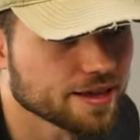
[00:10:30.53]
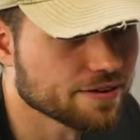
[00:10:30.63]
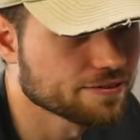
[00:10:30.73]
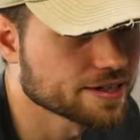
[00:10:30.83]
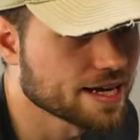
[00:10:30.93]
I
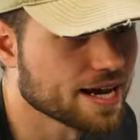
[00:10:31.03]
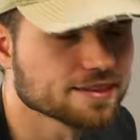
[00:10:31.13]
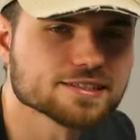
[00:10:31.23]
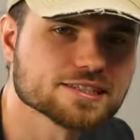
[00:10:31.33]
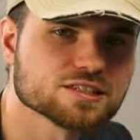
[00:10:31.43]
forgot.
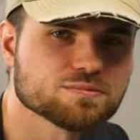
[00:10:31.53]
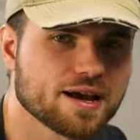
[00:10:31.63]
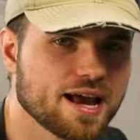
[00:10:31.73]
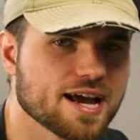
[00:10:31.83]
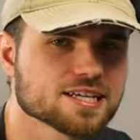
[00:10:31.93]
This is
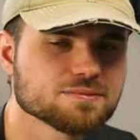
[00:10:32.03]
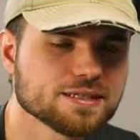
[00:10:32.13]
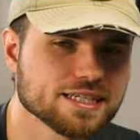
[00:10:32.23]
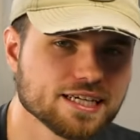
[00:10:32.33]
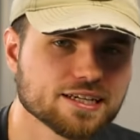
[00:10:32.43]
by High
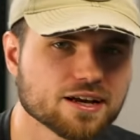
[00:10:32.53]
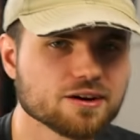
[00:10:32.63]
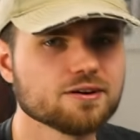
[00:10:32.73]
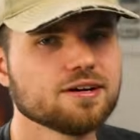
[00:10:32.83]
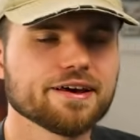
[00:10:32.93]
Speed
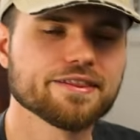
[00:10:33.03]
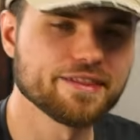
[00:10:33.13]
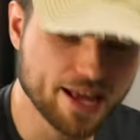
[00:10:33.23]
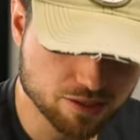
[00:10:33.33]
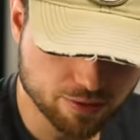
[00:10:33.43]
Edo.
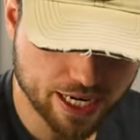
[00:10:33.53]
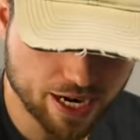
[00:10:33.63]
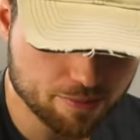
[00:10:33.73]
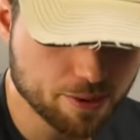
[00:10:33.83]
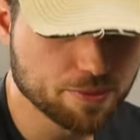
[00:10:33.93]
That's what I
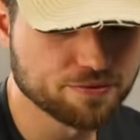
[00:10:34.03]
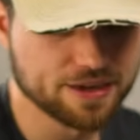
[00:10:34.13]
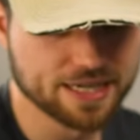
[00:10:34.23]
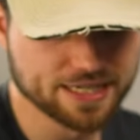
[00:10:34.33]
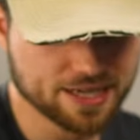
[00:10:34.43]
remember
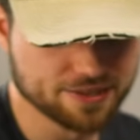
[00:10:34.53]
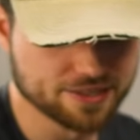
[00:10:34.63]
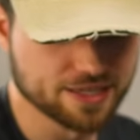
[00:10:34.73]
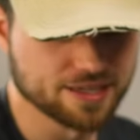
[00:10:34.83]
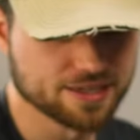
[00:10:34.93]
finding out in
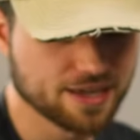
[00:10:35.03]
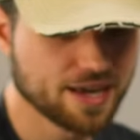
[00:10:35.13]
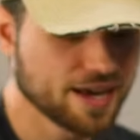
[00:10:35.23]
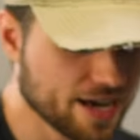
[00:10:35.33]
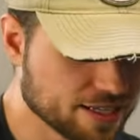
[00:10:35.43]
the end.
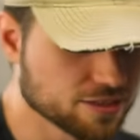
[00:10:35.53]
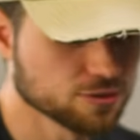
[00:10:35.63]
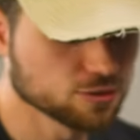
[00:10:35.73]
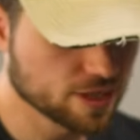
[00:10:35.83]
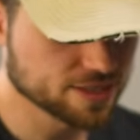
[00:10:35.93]
I do
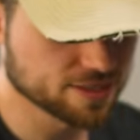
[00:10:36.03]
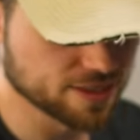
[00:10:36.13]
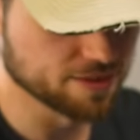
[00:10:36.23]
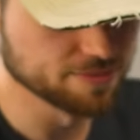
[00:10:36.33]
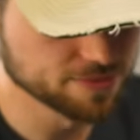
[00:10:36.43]
trust
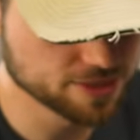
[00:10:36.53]
them.